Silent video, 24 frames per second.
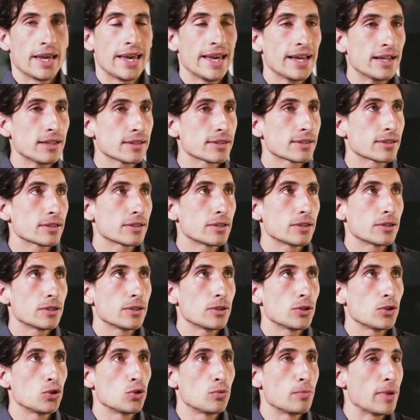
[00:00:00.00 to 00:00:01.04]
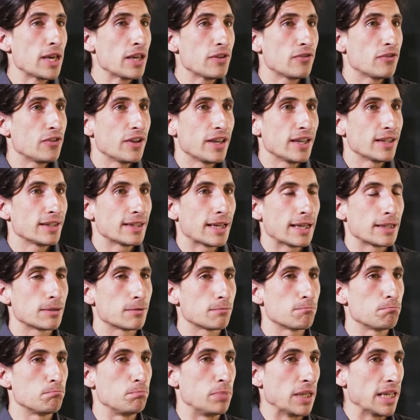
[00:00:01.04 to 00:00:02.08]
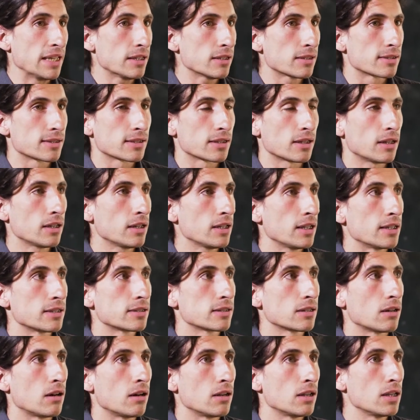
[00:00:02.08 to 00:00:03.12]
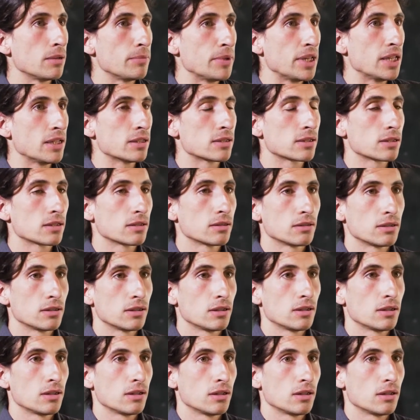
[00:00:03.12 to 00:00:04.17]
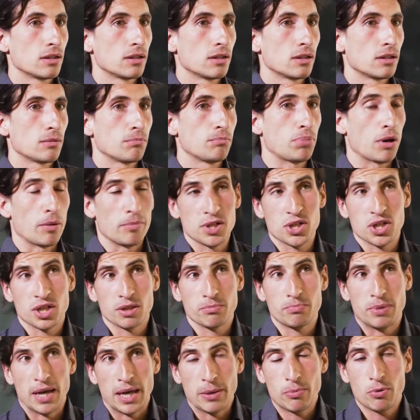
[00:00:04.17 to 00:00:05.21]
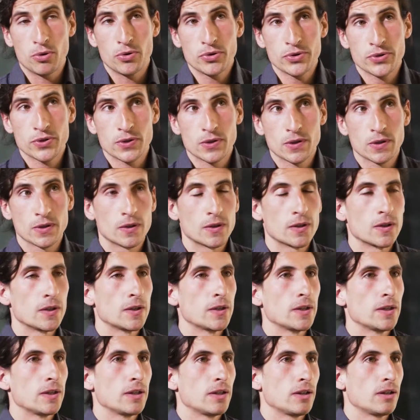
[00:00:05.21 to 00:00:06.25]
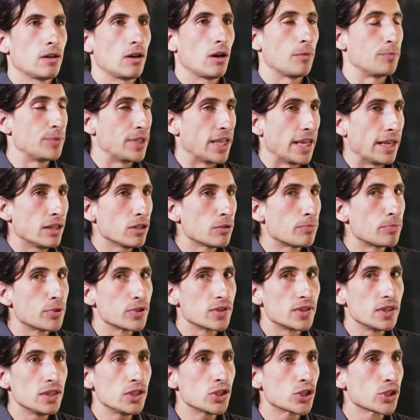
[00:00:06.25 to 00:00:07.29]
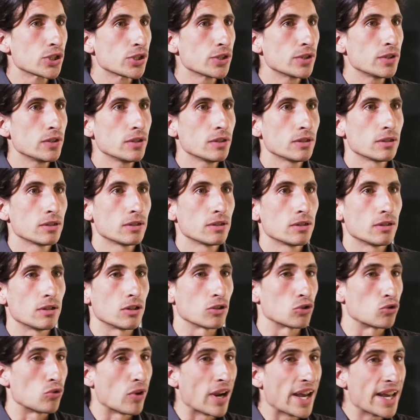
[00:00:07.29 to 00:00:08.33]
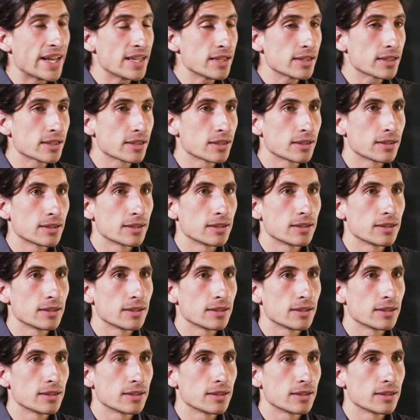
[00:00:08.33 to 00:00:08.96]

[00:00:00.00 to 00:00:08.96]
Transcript: Else, you may think that being a scientist only means publishing papers, obtaining a position, a grant,